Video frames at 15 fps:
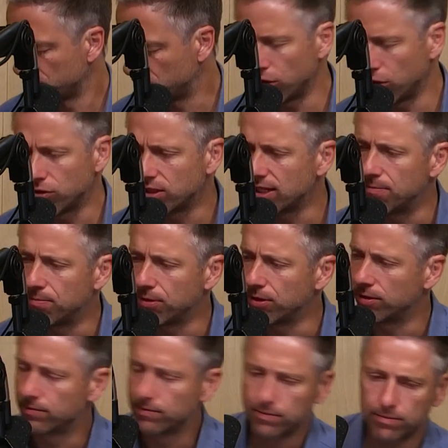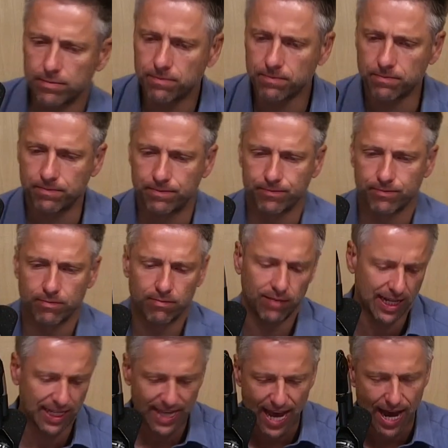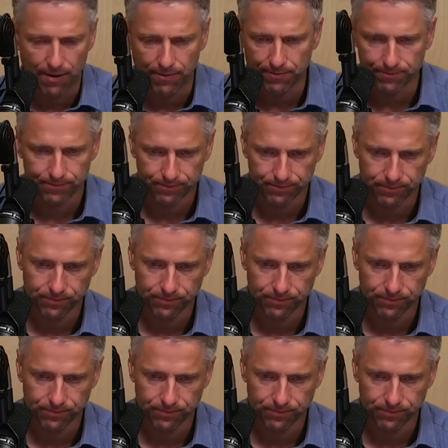so simple. Like, yeah,